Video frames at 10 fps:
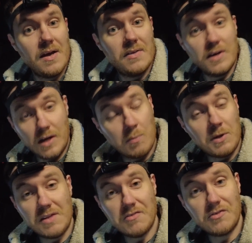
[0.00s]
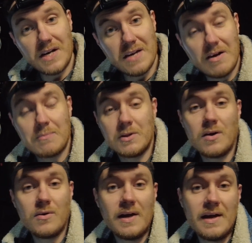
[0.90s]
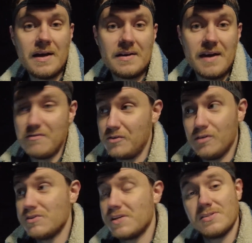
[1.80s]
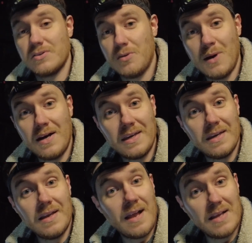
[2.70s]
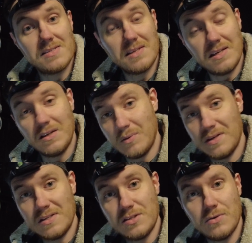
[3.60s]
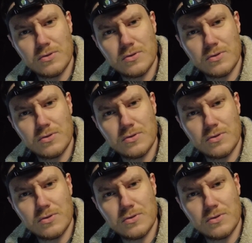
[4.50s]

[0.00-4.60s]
that are completely free of amp glow, and every other sensor on the market has to deal with it too.